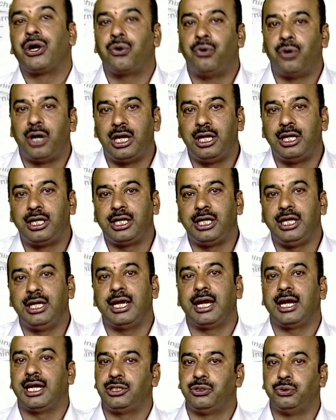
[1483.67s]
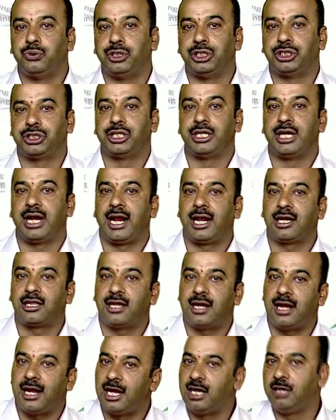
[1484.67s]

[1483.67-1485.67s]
quality education at the